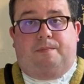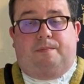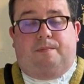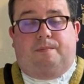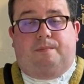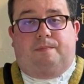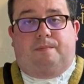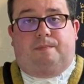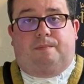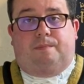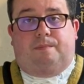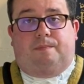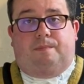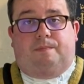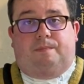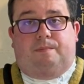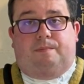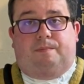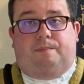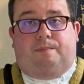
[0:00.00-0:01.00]

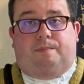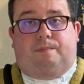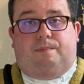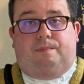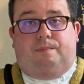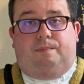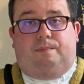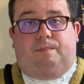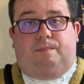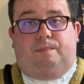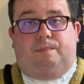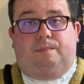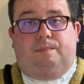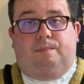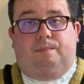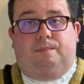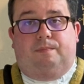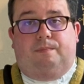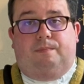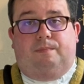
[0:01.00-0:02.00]

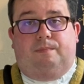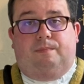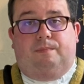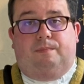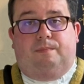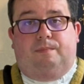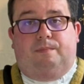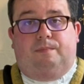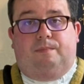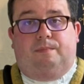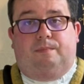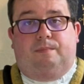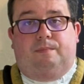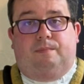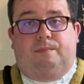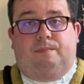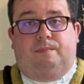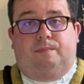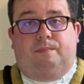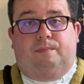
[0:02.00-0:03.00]

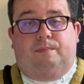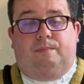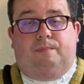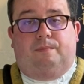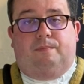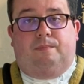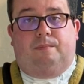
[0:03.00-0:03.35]
Nothing is said.